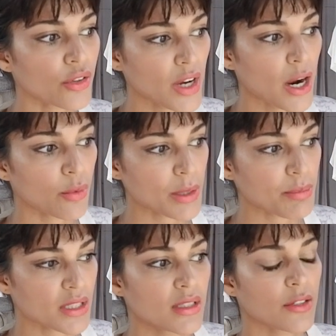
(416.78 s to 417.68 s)
of how we
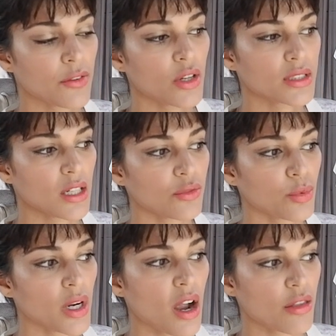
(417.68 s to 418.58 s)
perceive our
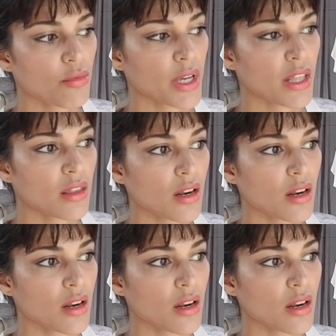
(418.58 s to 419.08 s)
self-worth, with,